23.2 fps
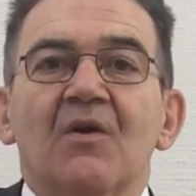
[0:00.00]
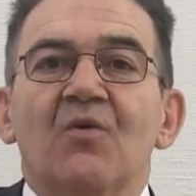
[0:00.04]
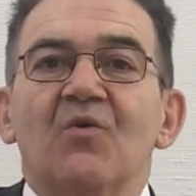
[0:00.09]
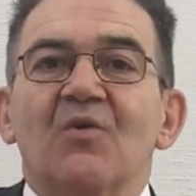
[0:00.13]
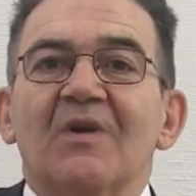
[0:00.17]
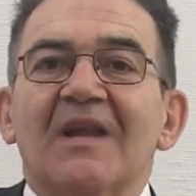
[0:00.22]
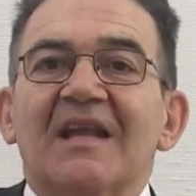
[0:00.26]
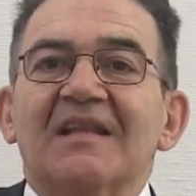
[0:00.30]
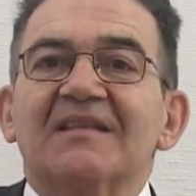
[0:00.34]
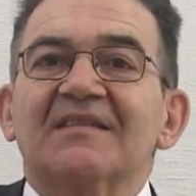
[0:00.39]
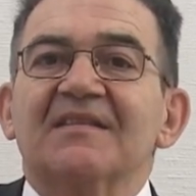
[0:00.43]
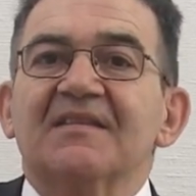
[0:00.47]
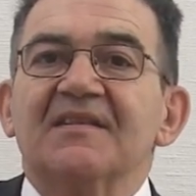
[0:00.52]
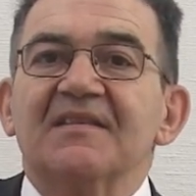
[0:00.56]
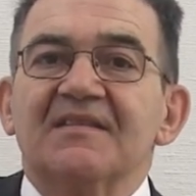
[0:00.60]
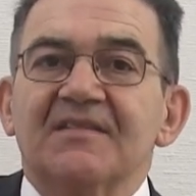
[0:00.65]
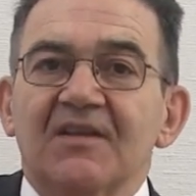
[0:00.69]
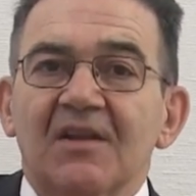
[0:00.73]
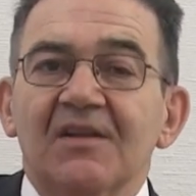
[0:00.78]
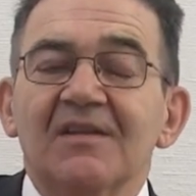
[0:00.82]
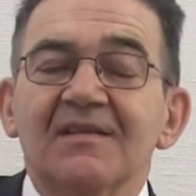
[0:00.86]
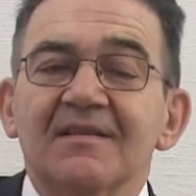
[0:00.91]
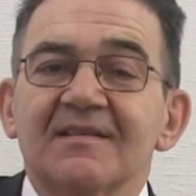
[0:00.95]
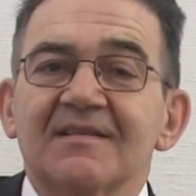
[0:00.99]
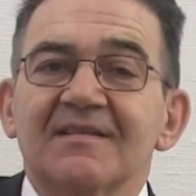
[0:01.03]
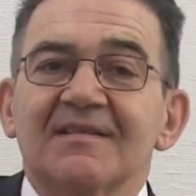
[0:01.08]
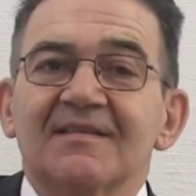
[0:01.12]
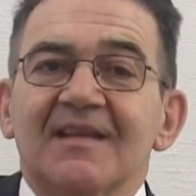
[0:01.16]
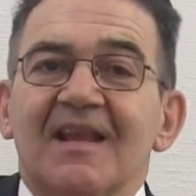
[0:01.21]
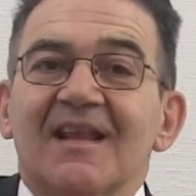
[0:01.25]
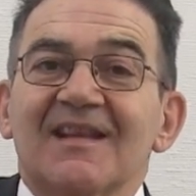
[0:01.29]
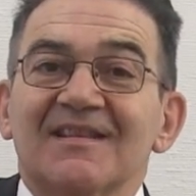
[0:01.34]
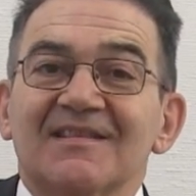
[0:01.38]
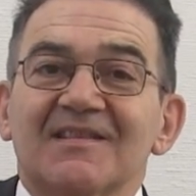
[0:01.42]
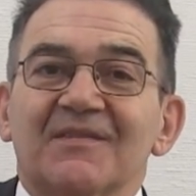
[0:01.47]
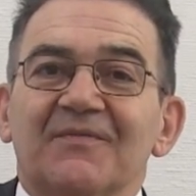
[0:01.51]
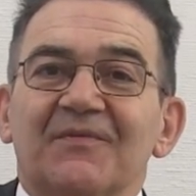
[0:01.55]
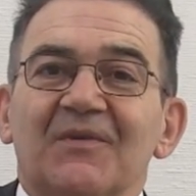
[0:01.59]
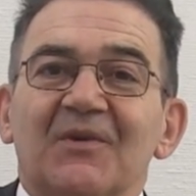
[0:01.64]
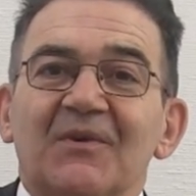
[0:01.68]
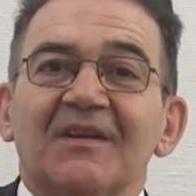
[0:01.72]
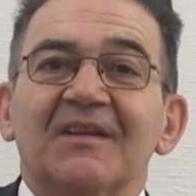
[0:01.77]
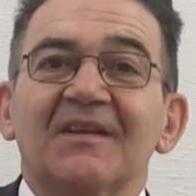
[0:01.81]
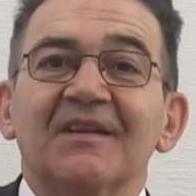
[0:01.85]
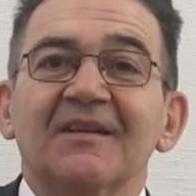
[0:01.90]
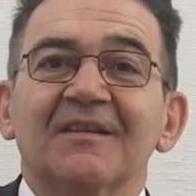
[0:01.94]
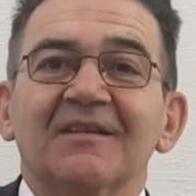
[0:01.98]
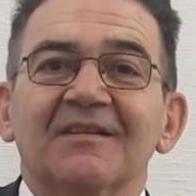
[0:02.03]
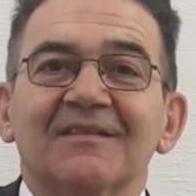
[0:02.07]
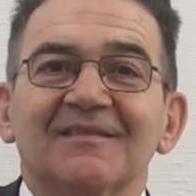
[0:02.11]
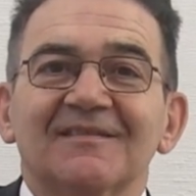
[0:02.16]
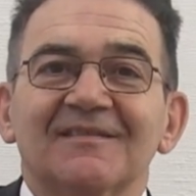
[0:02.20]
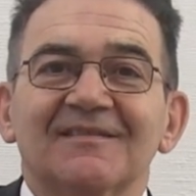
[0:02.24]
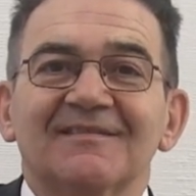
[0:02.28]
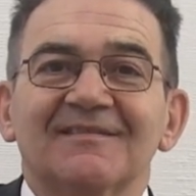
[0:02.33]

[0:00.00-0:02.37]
who gets results as a foreigner.